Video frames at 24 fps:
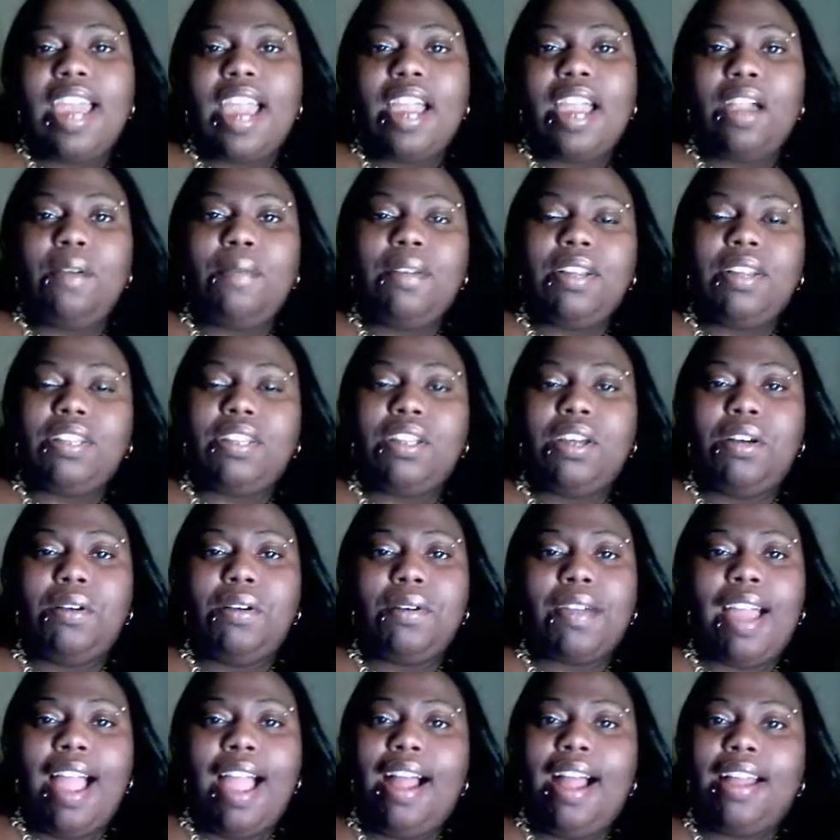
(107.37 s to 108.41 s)
Kay and went and
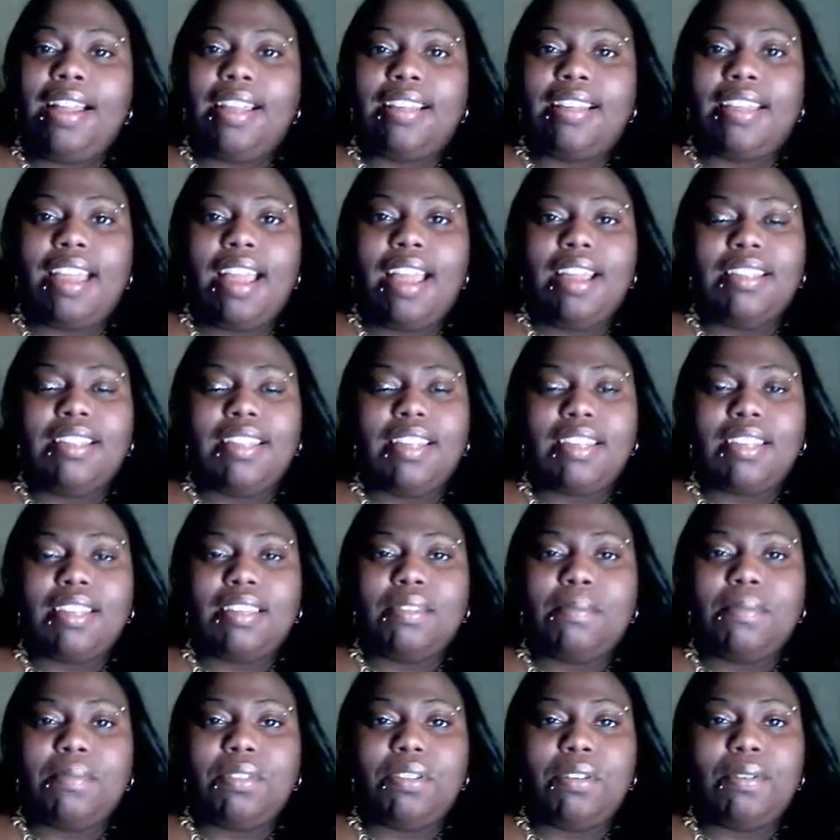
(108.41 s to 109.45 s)
told Kyle that Kay took
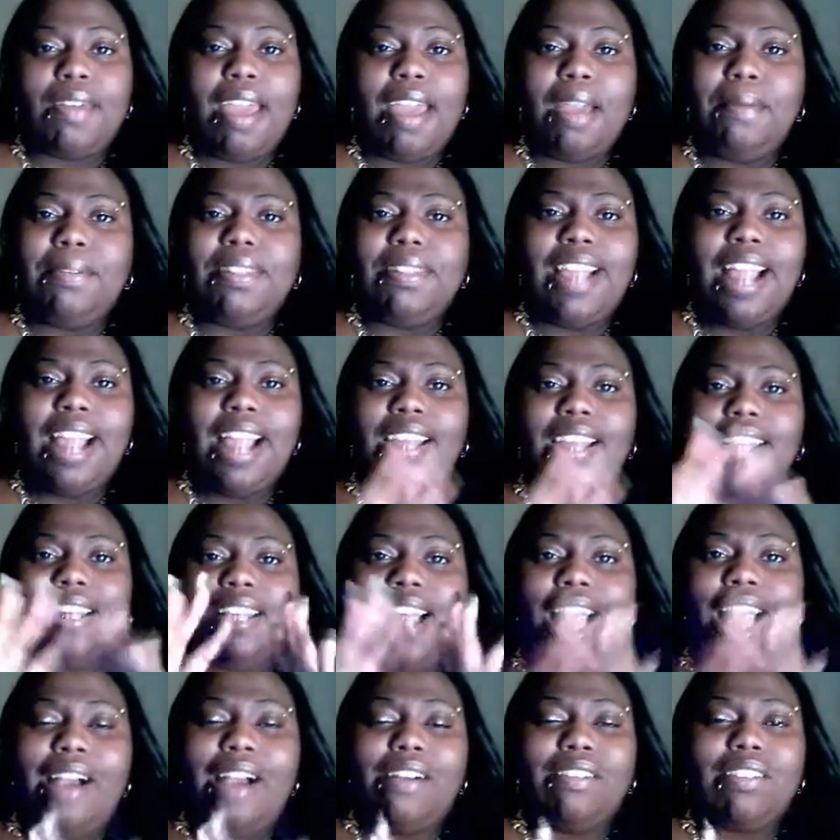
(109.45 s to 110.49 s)
them. So Kay was out of
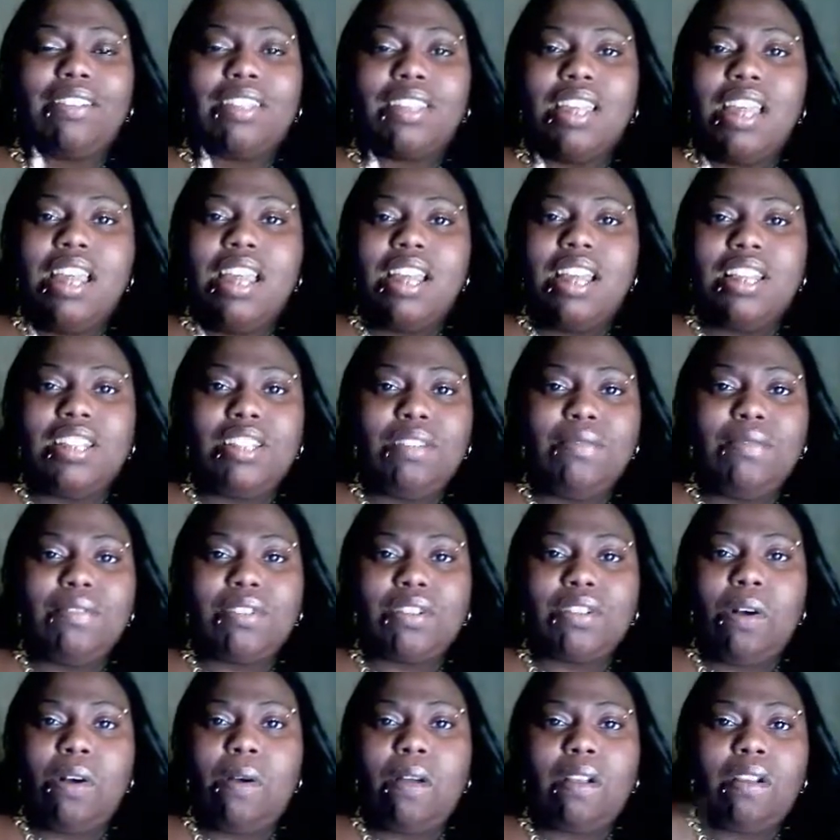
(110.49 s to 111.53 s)
the house. She
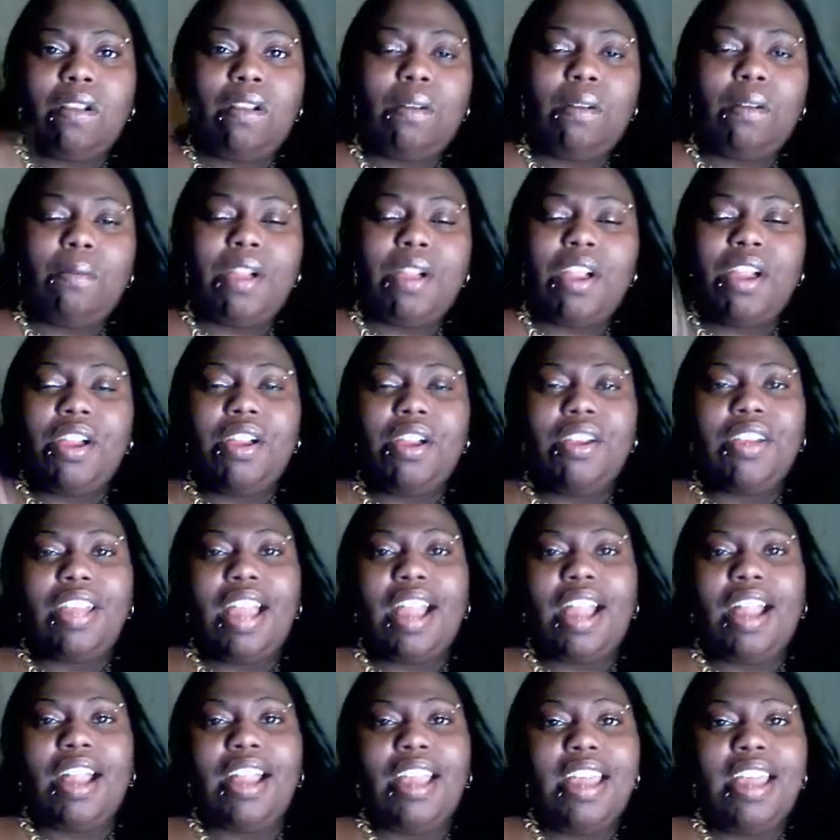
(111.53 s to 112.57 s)
was going on with her
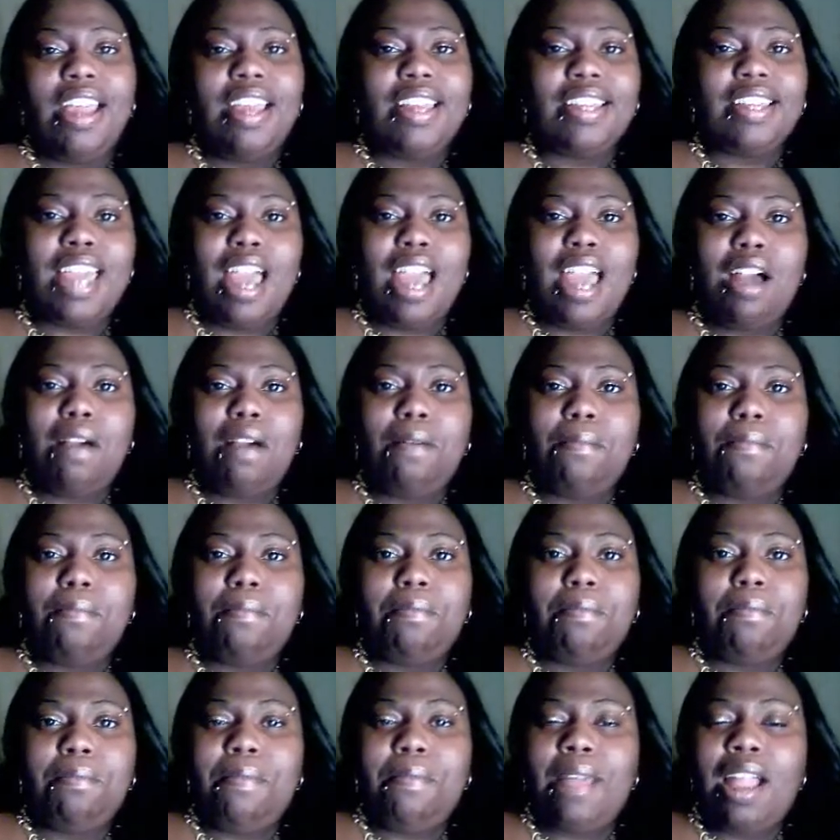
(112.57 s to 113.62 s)
day. Kyle
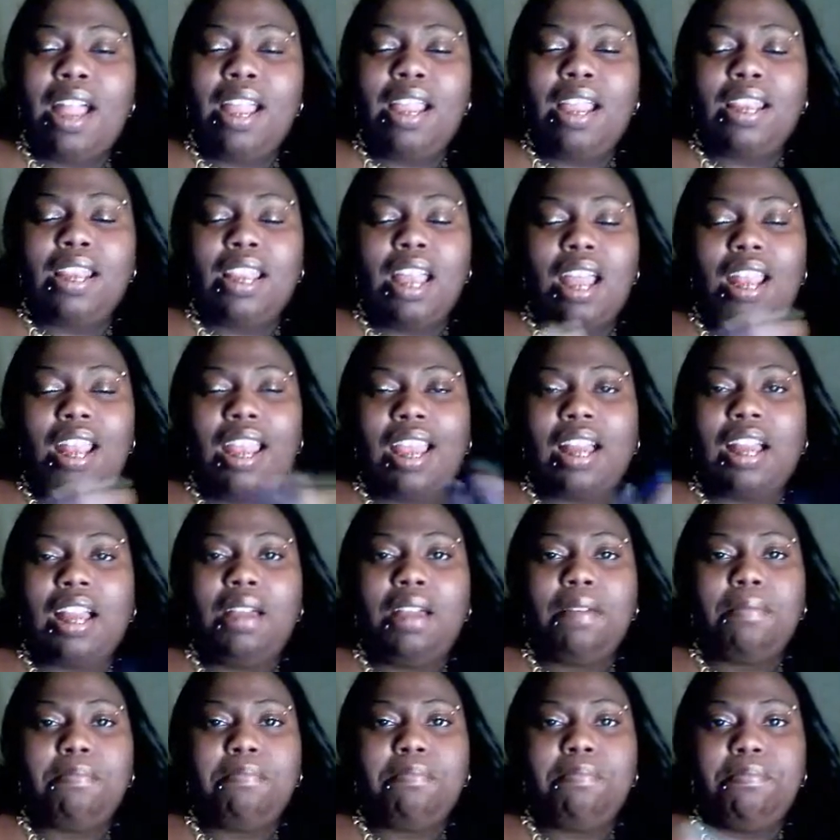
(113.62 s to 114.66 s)
made like
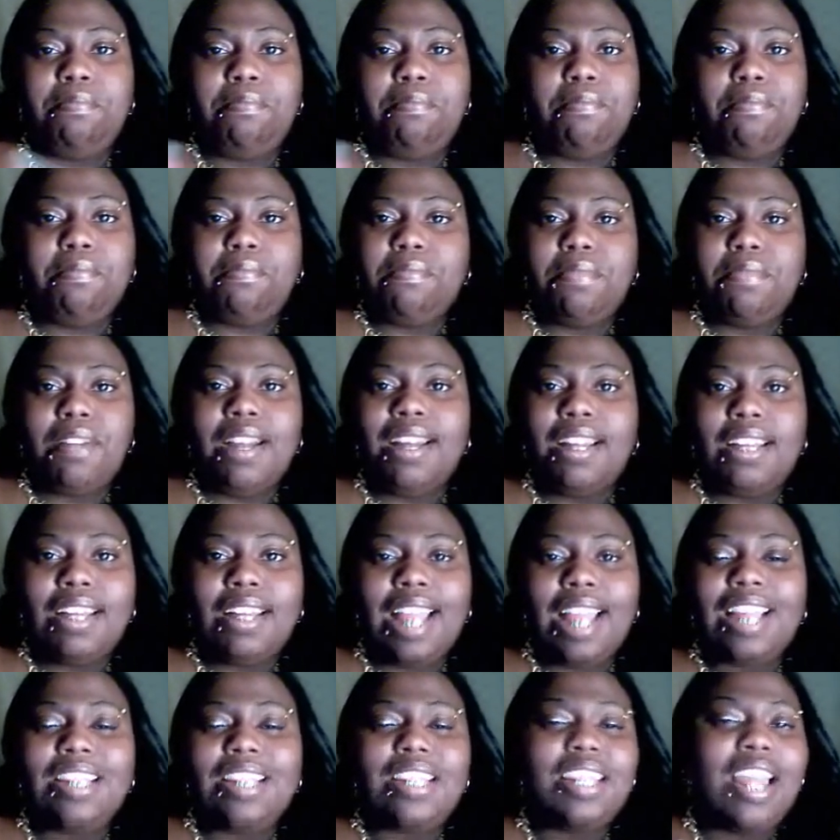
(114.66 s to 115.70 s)
a,
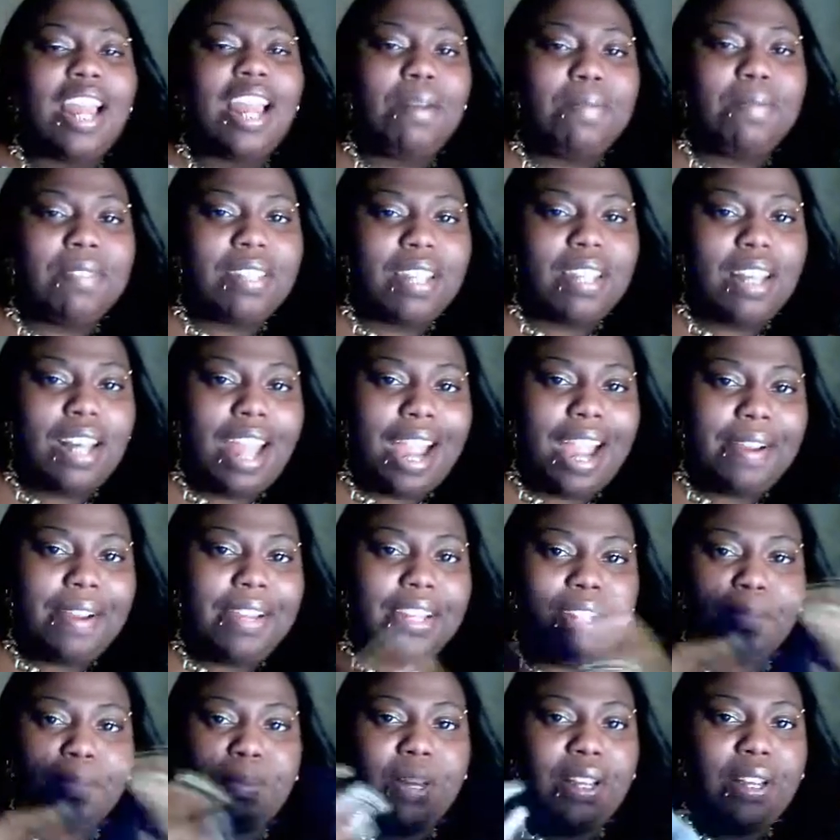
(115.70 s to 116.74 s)
they say it was
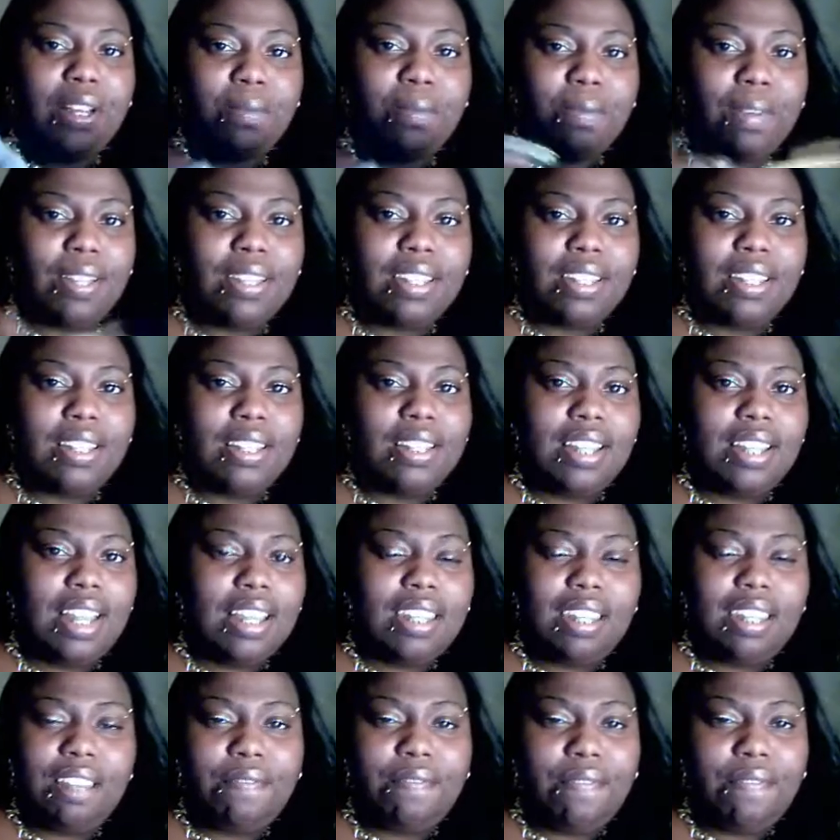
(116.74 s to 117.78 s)
hilarious, but it wasn't
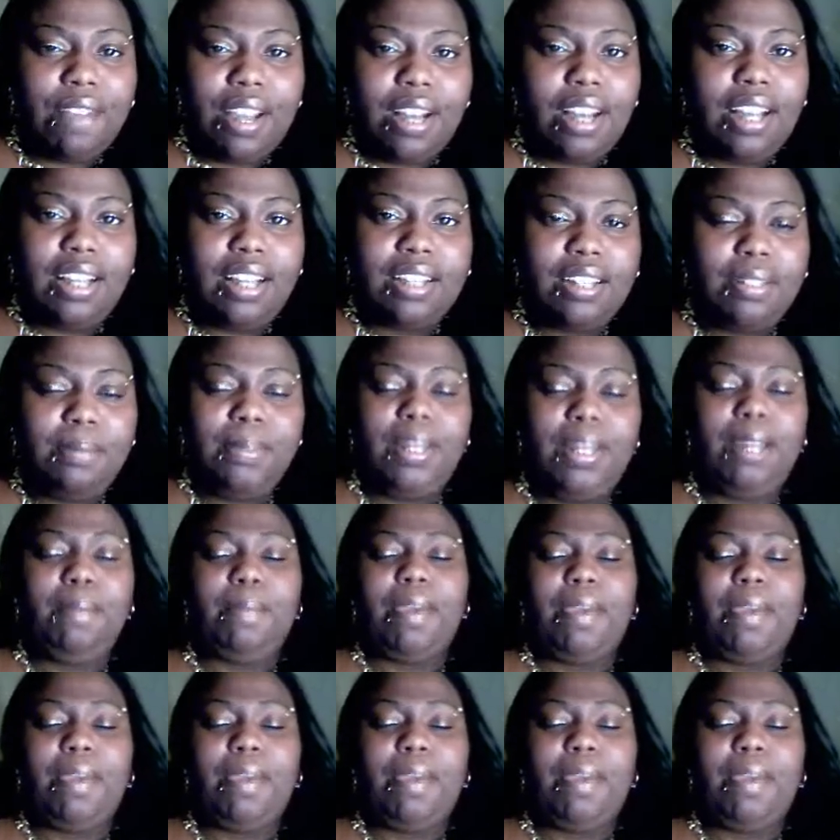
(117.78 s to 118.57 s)
nothing funny to me.